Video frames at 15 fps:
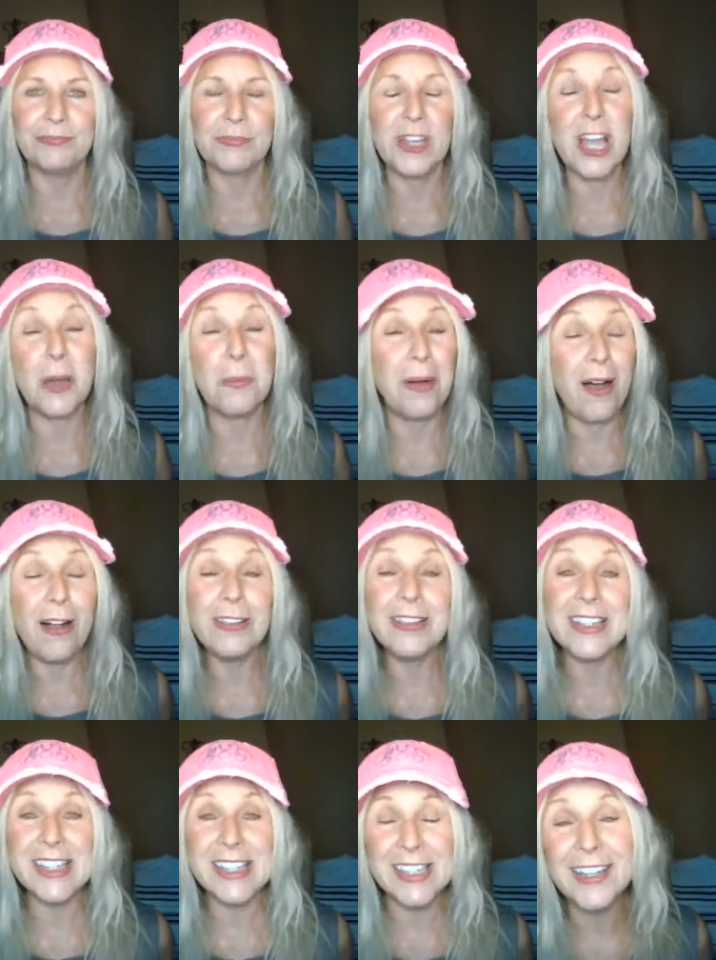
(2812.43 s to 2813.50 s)
cabal
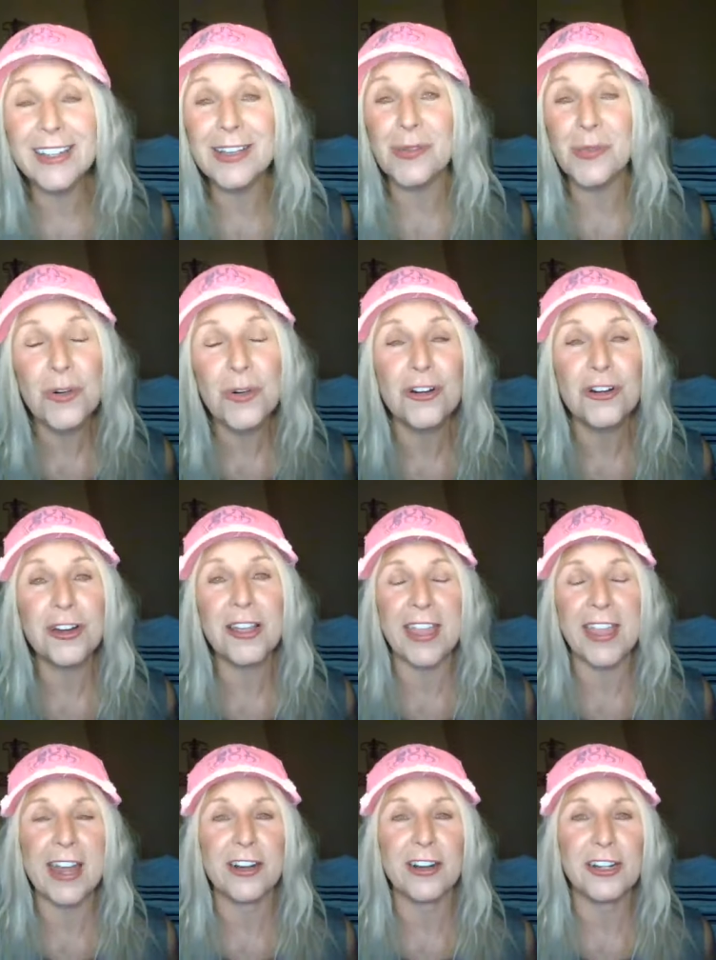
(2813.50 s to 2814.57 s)
is still at work.
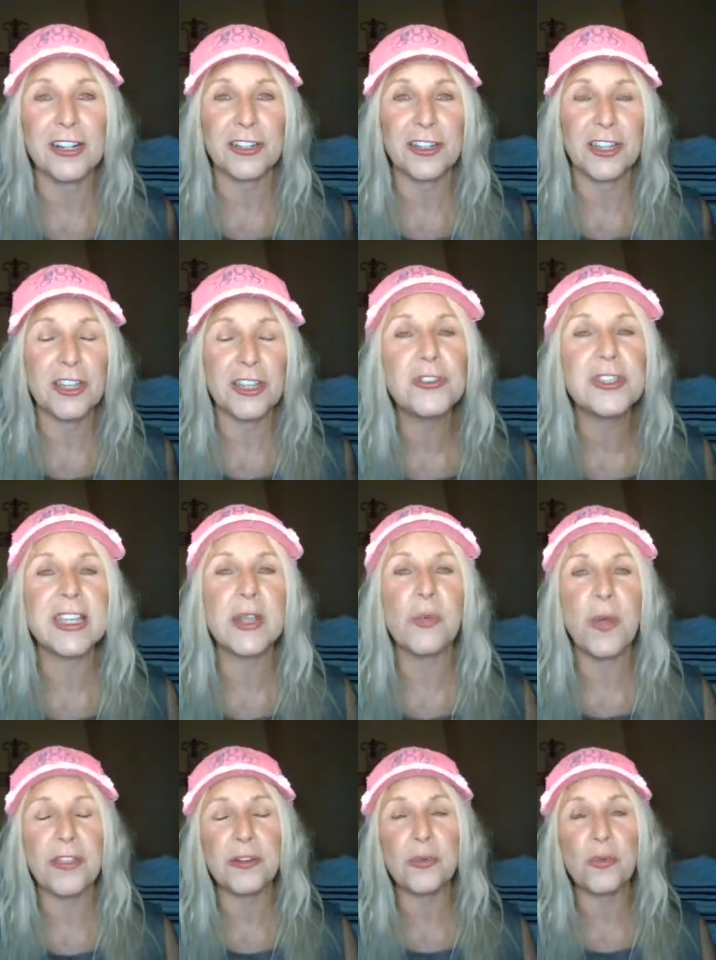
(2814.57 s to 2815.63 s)
They are using
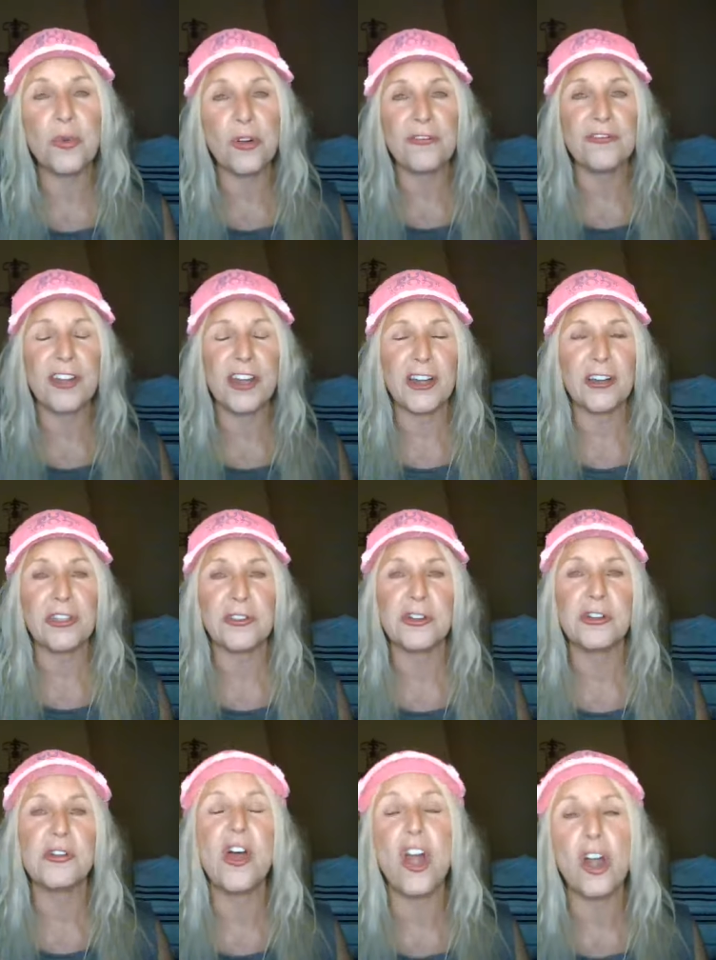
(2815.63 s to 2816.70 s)
weather warfare
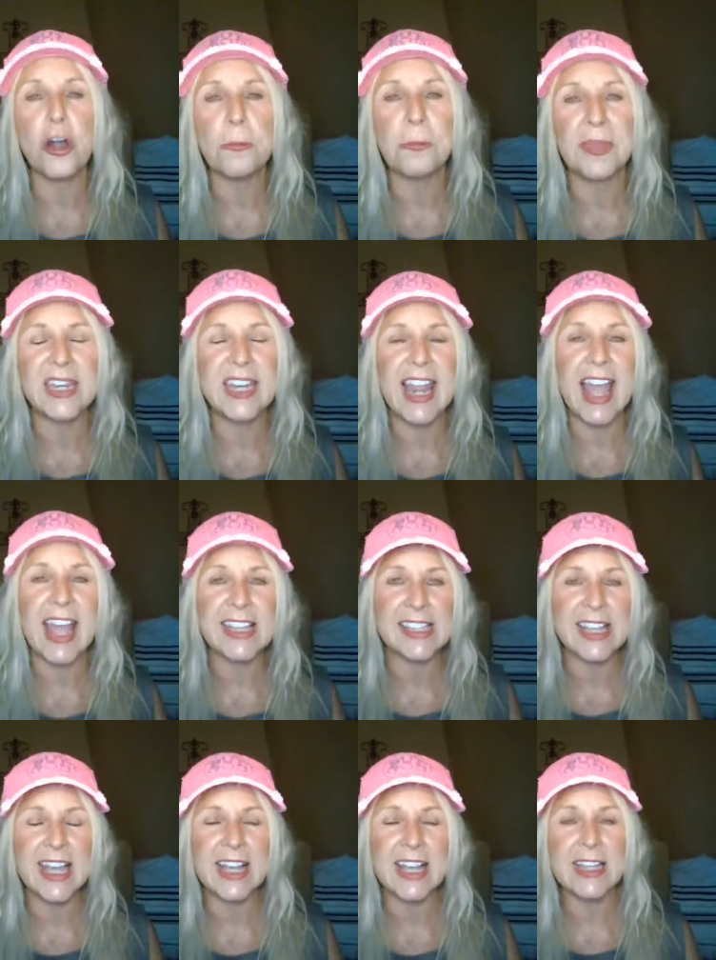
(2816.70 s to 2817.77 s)
through HAARP and
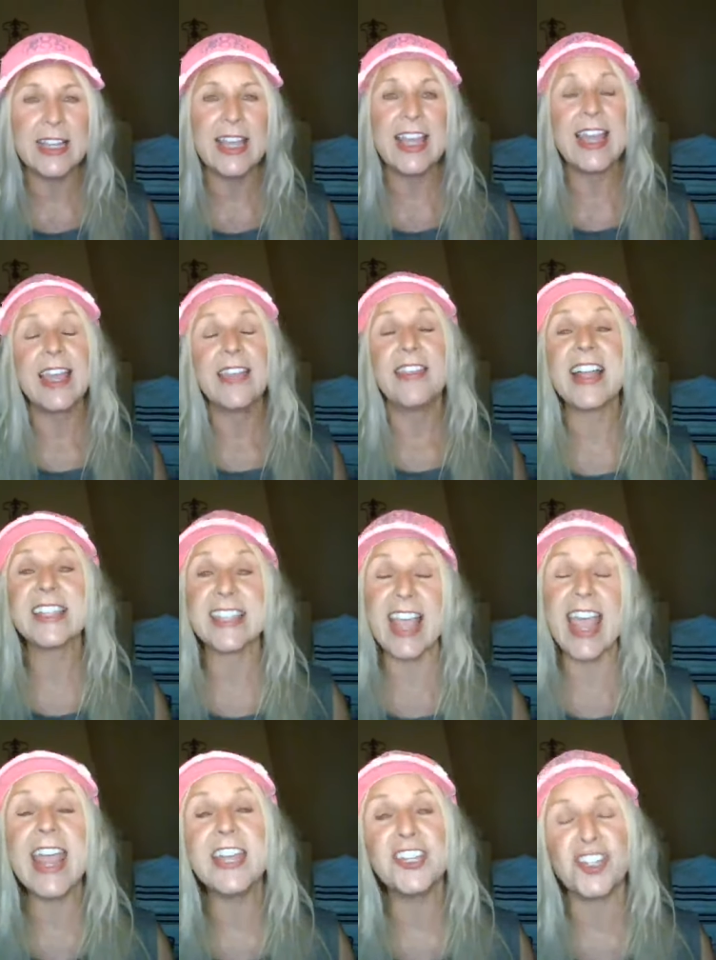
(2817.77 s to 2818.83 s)
NASA. That's
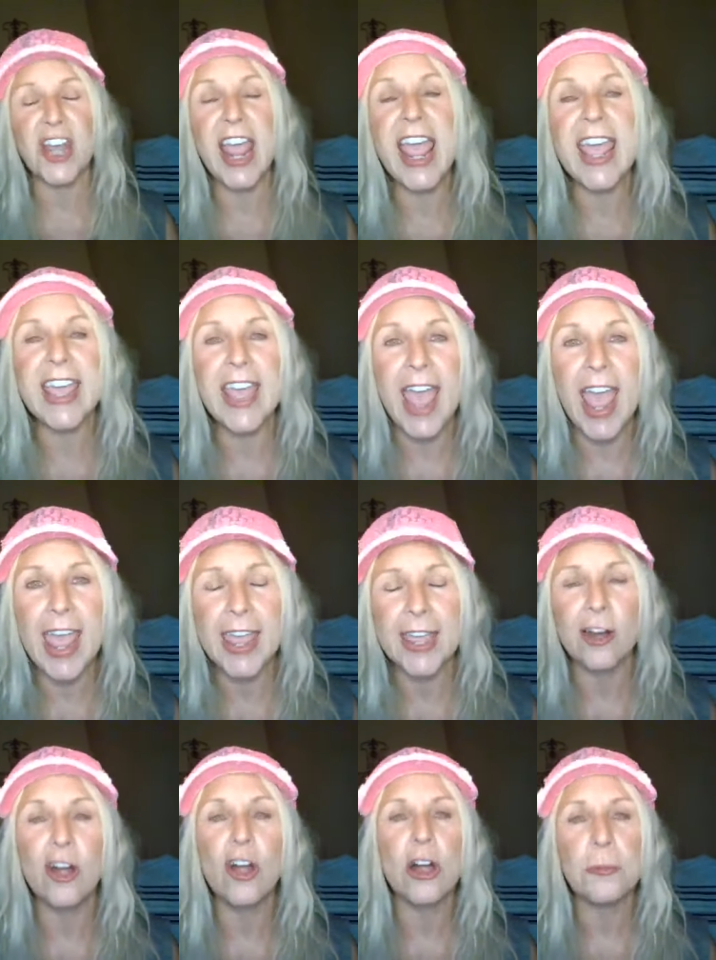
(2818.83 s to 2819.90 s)
H
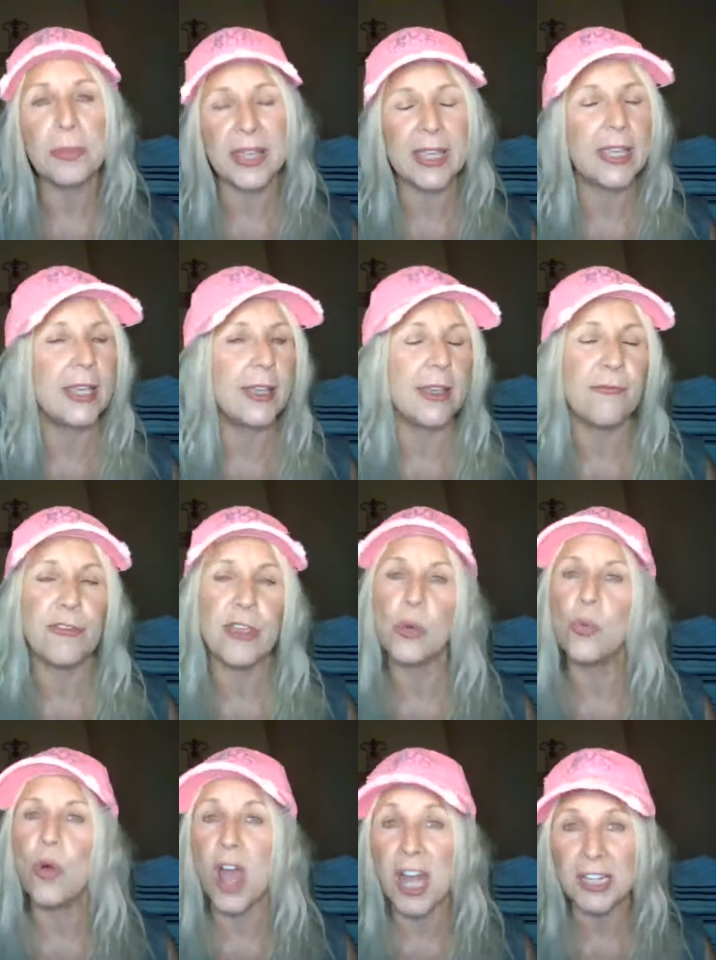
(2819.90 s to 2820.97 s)
A A R P if
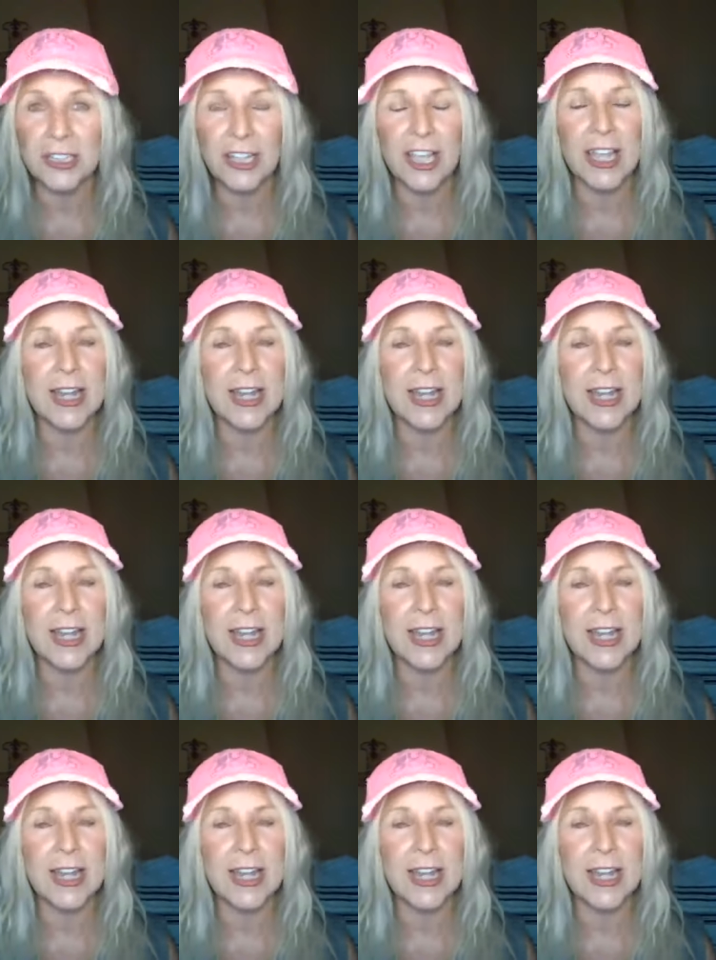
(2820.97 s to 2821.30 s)
you want to look